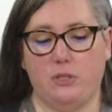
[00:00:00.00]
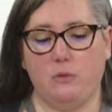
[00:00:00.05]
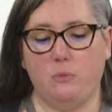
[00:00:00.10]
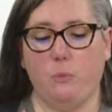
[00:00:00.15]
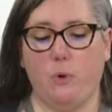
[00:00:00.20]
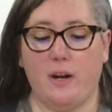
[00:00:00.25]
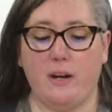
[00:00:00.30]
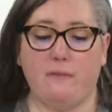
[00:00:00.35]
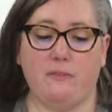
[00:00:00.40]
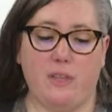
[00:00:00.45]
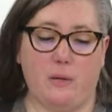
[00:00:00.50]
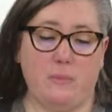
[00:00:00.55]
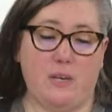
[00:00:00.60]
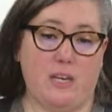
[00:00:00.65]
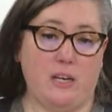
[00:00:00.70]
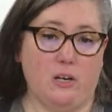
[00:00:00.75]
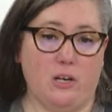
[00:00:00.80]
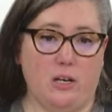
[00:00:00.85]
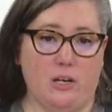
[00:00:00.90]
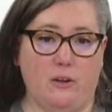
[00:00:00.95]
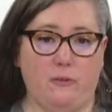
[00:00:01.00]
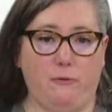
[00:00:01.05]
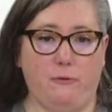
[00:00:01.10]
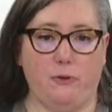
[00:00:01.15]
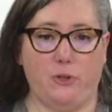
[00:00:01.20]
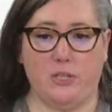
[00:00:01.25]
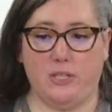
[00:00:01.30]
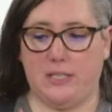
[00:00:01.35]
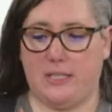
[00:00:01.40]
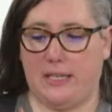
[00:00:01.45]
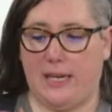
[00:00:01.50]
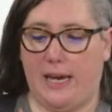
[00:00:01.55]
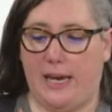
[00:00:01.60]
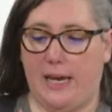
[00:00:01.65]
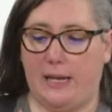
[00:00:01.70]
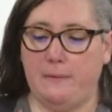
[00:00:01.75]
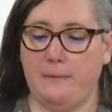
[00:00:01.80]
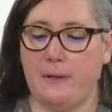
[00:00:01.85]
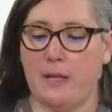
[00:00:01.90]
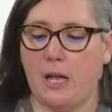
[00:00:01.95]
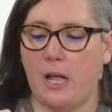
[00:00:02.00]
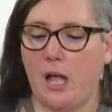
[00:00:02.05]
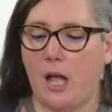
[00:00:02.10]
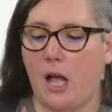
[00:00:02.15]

one of them here in a full skein.